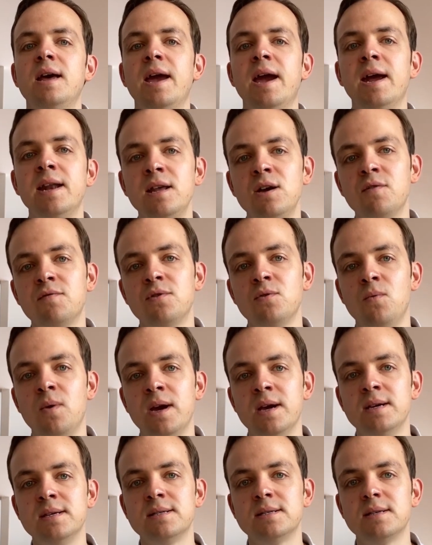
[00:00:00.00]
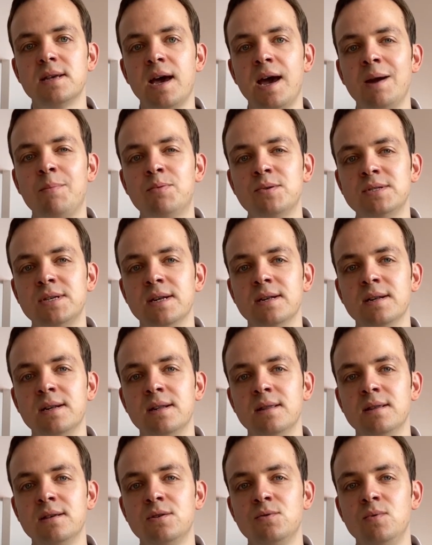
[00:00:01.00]
any of the ways I presented
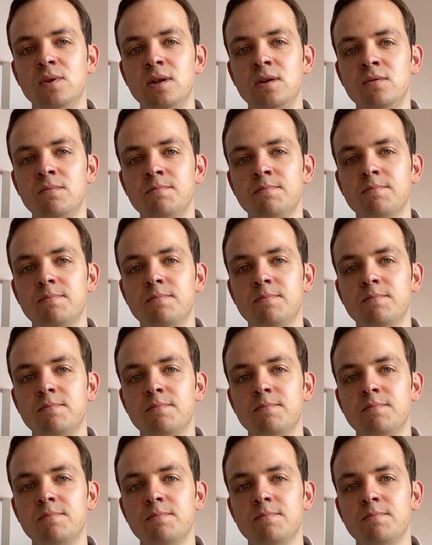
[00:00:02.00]
in this video?